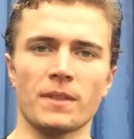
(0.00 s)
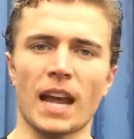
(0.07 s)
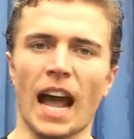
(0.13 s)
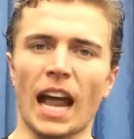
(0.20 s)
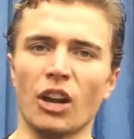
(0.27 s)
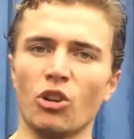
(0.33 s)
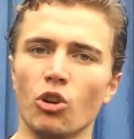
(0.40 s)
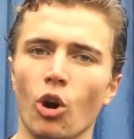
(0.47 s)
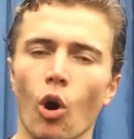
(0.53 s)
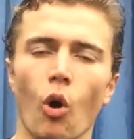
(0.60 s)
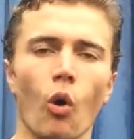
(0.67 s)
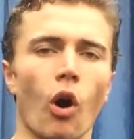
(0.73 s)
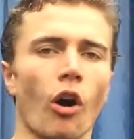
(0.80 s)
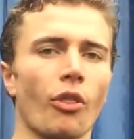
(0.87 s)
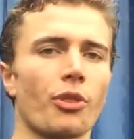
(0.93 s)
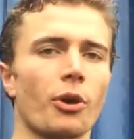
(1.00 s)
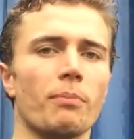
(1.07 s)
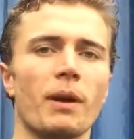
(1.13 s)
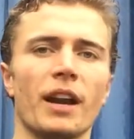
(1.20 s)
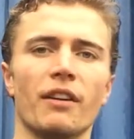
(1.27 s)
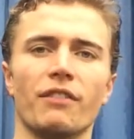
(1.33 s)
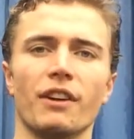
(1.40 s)
and no other
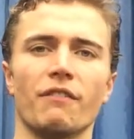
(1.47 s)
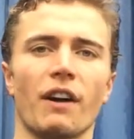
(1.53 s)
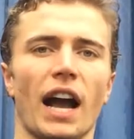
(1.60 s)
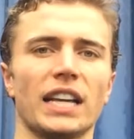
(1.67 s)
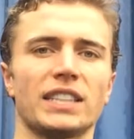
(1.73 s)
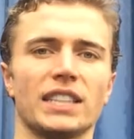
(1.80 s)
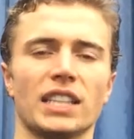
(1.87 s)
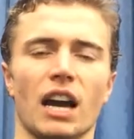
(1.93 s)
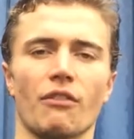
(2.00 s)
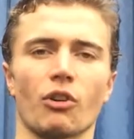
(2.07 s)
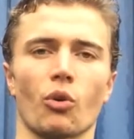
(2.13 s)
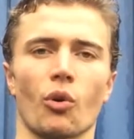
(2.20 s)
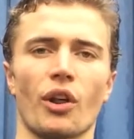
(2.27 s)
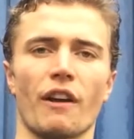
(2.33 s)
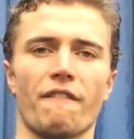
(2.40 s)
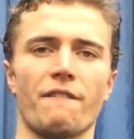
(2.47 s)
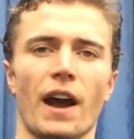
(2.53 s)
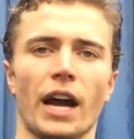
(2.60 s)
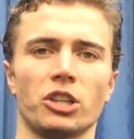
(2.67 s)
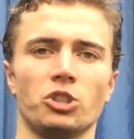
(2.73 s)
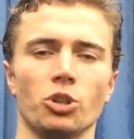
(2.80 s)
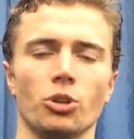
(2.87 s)
bit of advice is ever going to
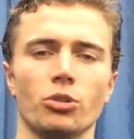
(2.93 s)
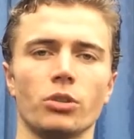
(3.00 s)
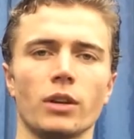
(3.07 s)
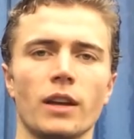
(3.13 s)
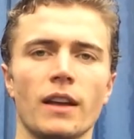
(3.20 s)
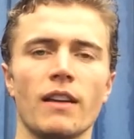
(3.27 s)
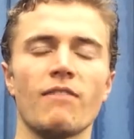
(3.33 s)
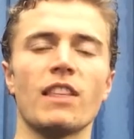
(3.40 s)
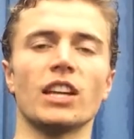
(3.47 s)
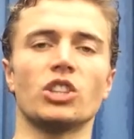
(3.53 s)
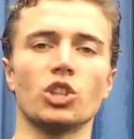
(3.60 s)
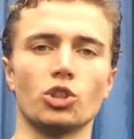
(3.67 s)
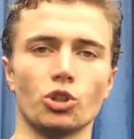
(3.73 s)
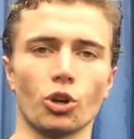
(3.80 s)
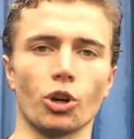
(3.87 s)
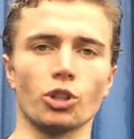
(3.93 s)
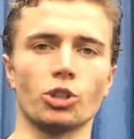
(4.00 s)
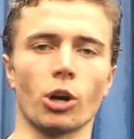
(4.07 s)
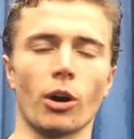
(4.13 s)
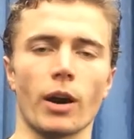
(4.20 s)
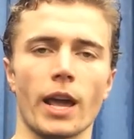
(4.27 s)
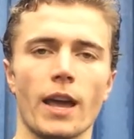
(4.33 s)
affect you this is your
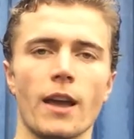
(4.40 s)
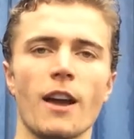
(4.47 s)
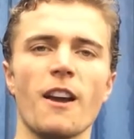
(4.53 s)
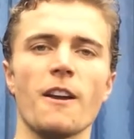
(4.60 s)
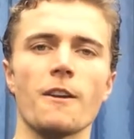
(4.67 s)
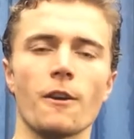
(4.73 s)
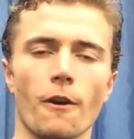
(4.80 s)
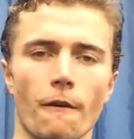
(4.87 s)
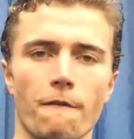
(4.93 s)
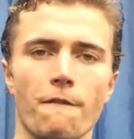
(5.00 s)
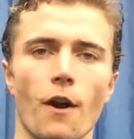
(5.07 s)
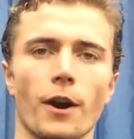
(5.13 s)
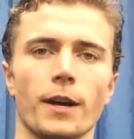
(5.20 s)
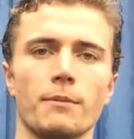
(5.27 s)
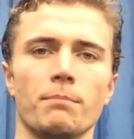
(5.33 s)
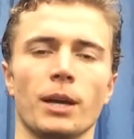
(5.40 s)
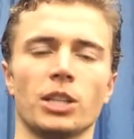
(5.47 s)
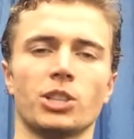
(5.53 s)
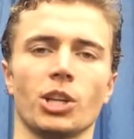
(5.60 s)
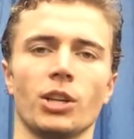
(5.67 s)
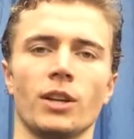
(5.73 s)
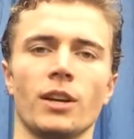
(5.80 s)
journey, your fucking
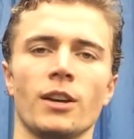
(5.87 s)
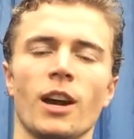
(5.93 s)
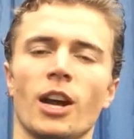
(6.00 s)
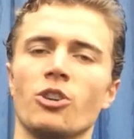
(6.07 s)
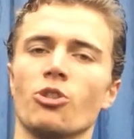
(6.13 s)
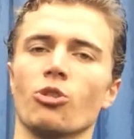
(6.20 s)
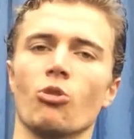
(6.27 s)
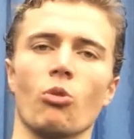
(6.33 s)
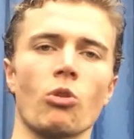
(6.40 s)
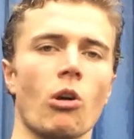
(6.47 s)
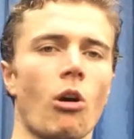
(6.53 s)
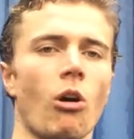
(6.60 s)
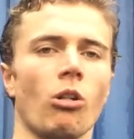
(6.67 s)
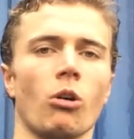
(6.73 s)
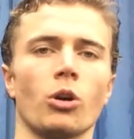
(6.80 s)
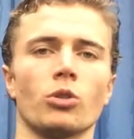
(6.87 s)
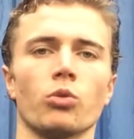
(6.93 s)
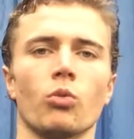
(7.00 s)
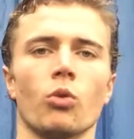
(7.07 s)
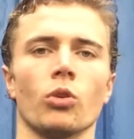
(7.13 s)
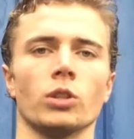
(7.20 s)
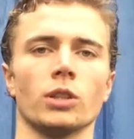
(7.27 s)
mission, and you're going all out
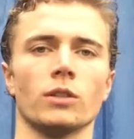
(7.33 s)
towards